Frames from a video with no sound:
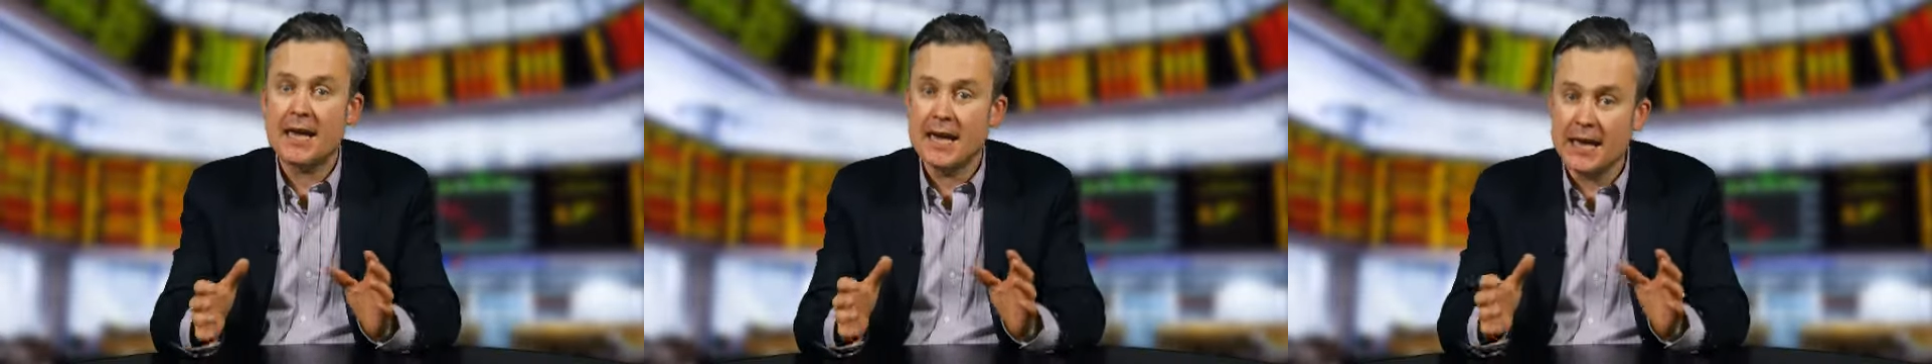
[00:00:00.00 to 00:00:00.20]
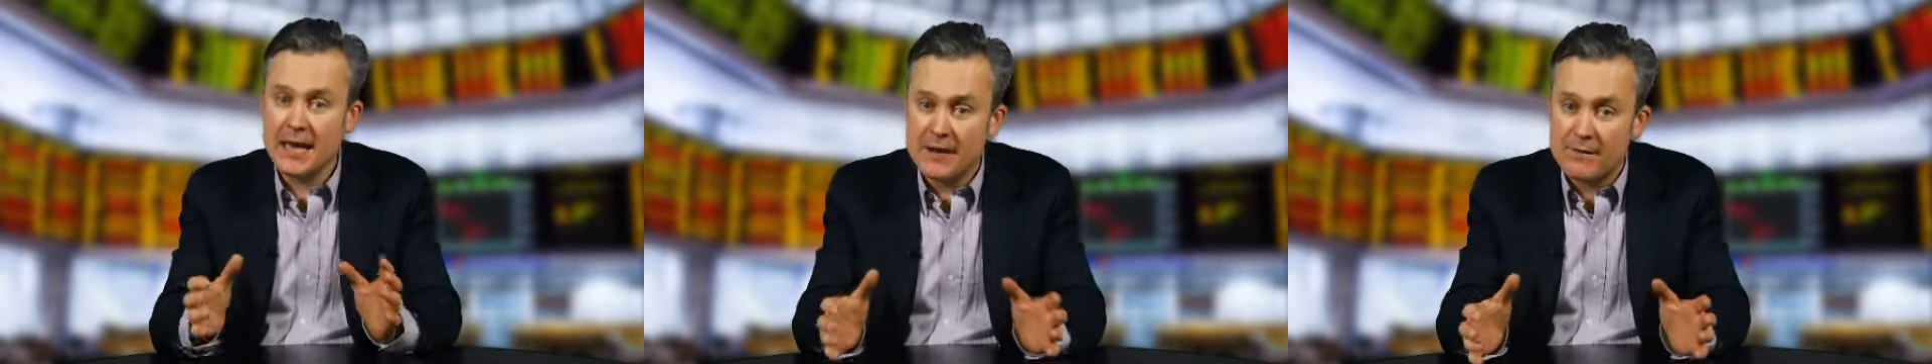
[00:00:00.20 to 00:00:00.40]

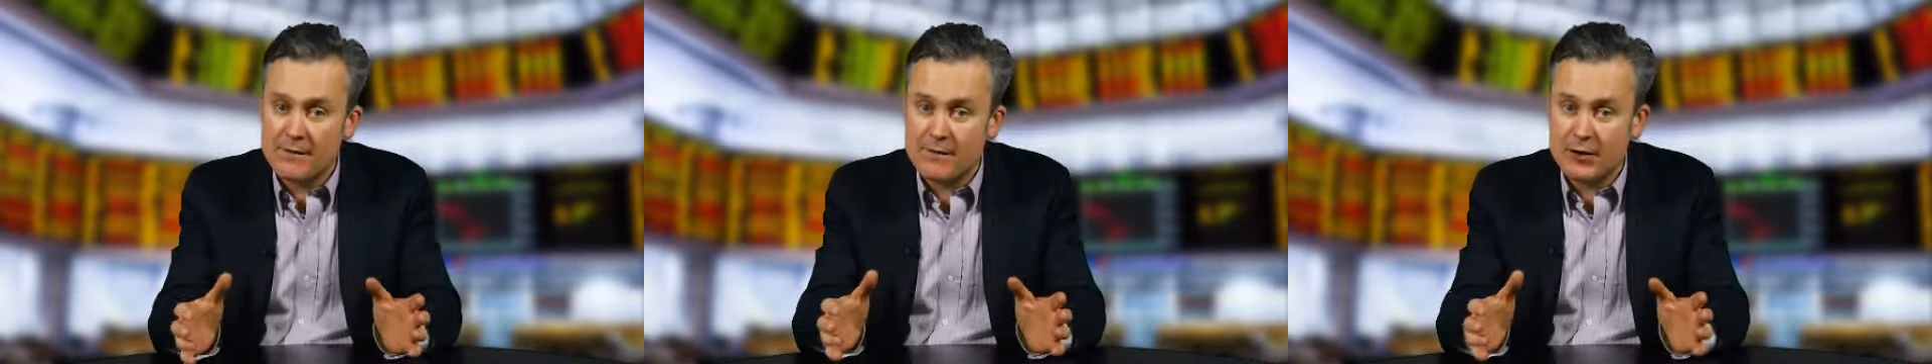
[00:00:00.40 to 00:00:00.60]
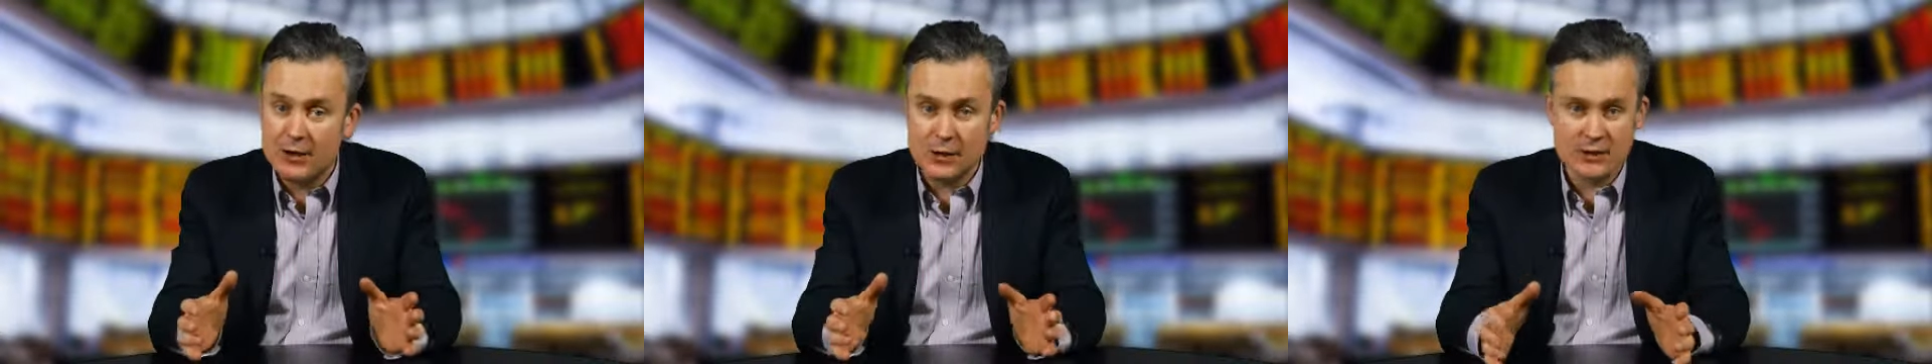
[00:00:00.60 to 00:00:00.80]
If
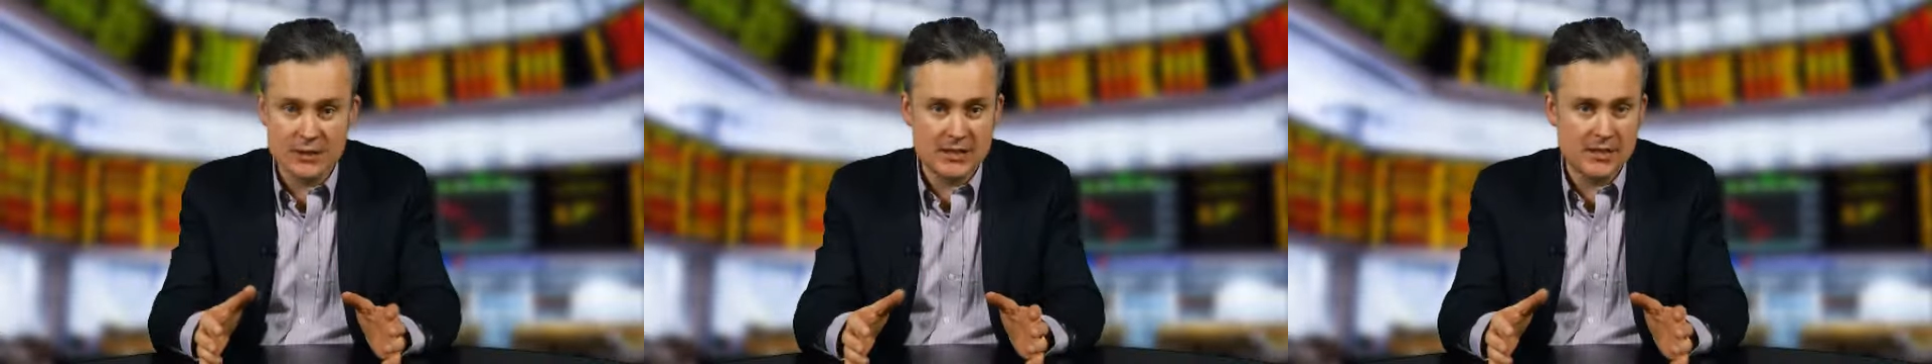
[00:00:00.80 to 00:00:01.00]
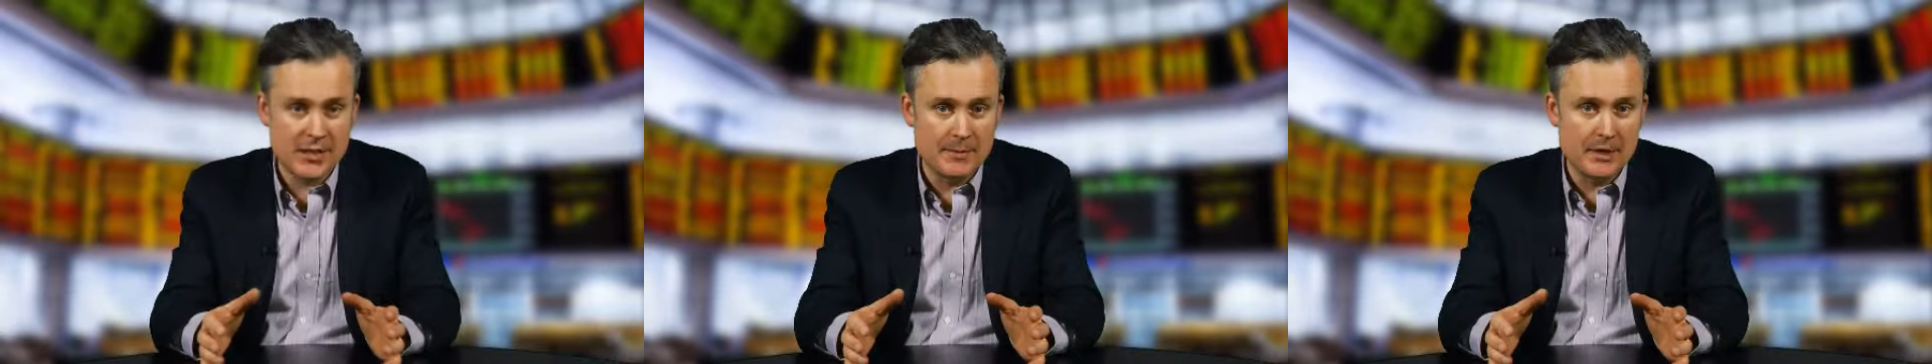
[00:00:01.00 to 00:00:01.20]
you can
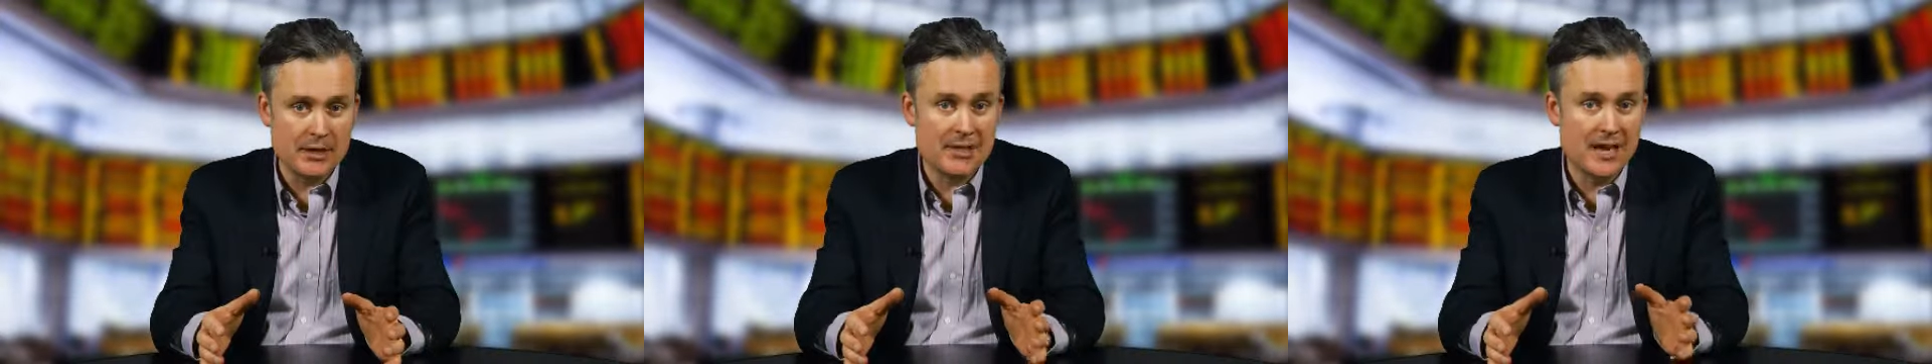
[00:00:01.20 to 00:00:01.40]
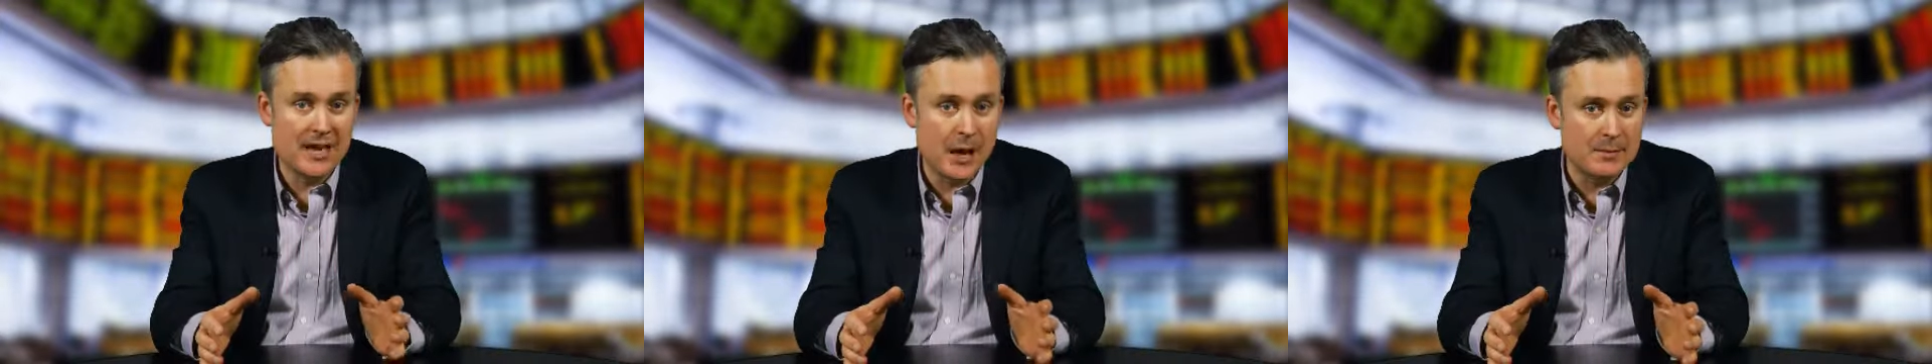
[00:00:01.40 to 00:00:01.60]
stomach
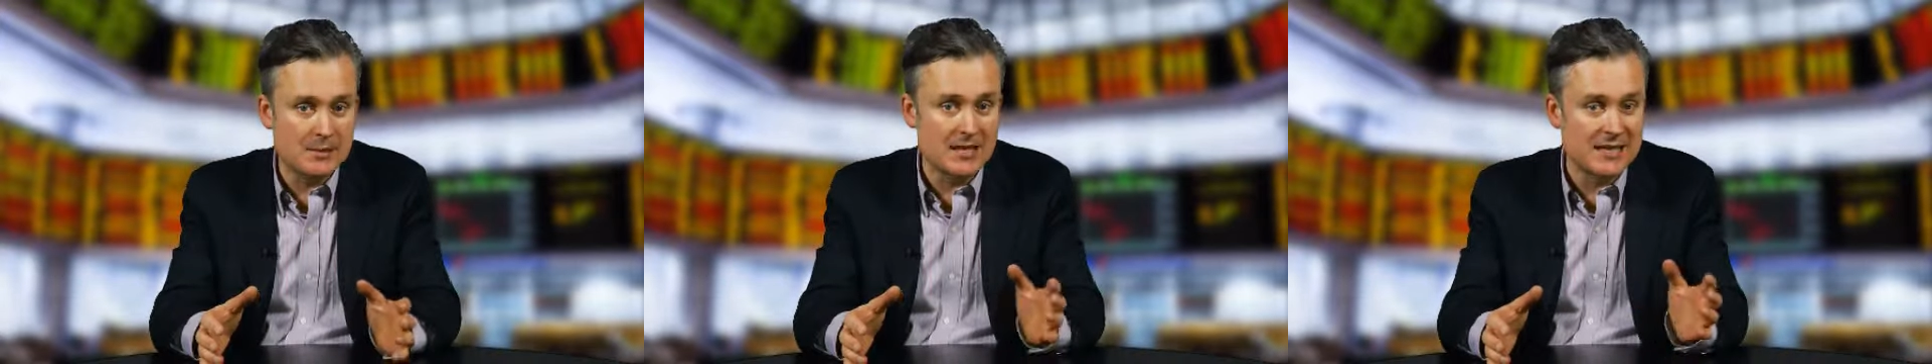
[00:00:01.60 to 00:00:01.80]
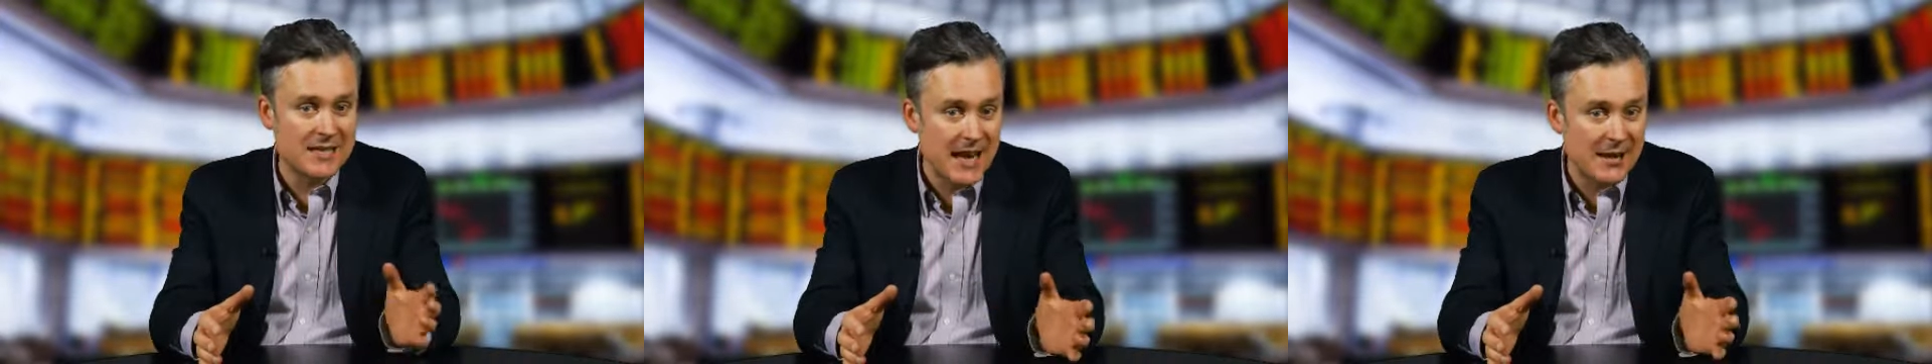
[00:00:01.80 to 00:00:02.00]
the ups
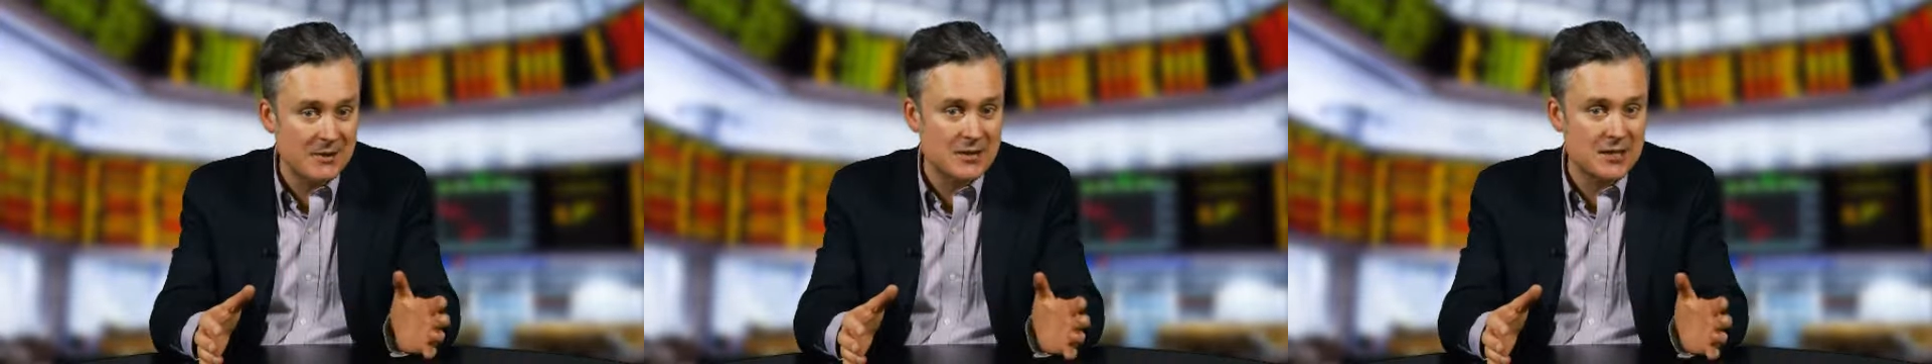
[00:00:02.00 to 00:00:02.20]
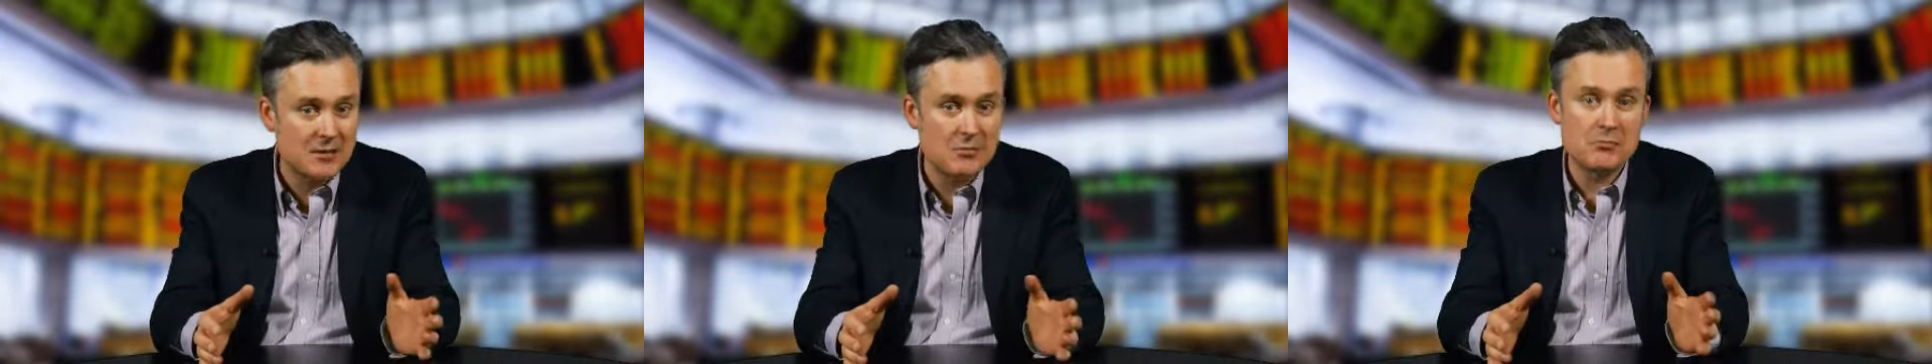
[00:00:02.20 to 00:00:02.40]
and
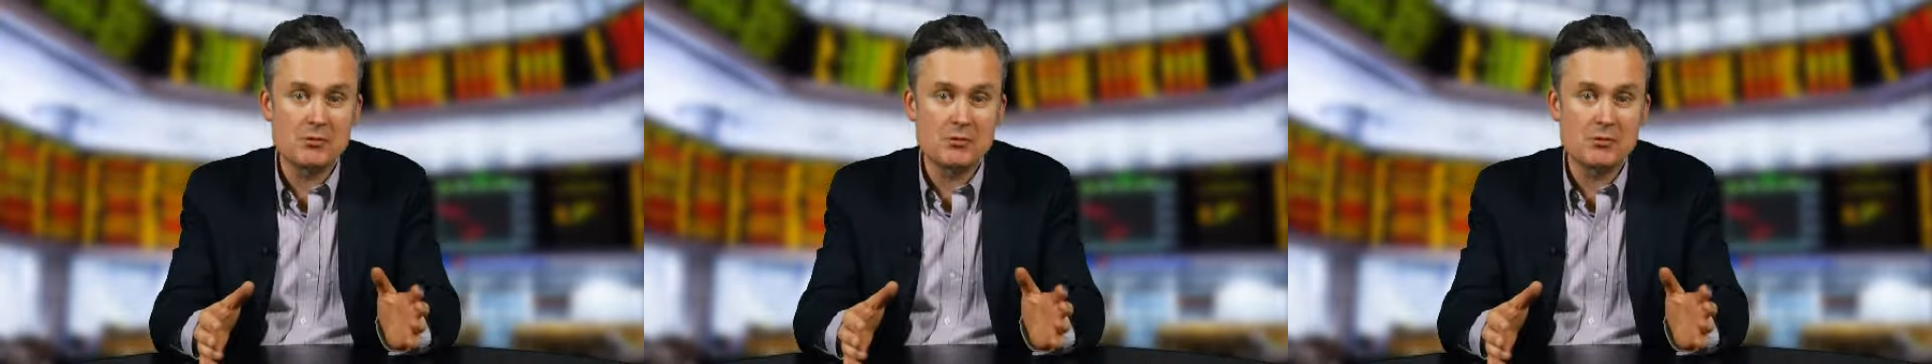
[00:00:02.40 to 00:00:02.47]
downs,